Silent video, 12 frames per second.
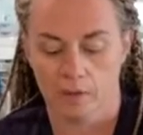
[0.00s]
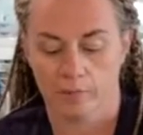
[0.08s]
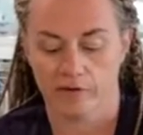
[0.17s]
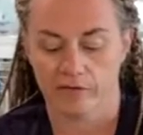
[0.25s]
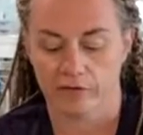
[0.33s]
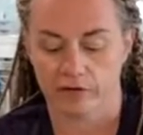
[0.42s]

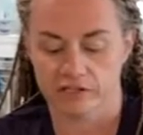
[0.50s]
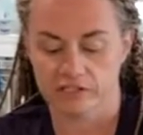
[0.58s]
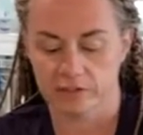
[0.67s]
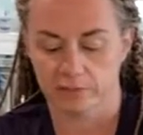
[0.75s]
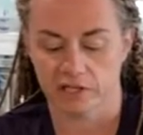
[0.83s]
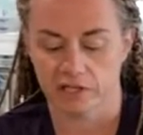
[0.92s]
But first
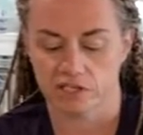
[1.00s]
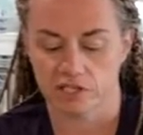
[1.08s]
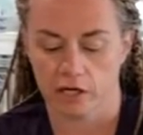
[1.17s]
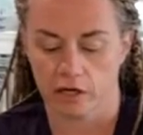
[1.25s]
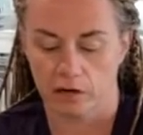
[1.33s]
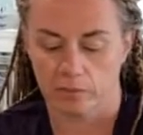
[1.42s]
I'm going to
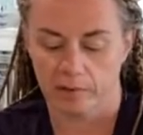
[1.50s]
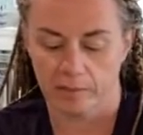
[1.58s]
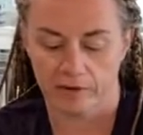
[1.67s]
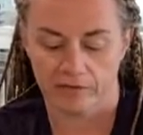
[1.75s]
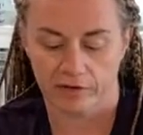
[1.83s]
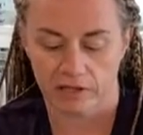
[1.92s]
check on my
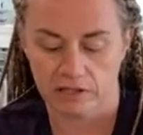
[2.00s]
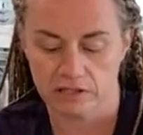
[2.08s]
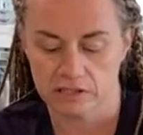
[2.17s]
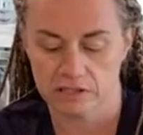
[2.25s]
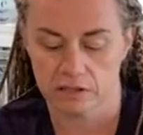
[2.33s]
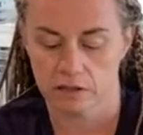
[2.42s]

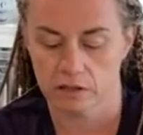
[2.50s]
muffins.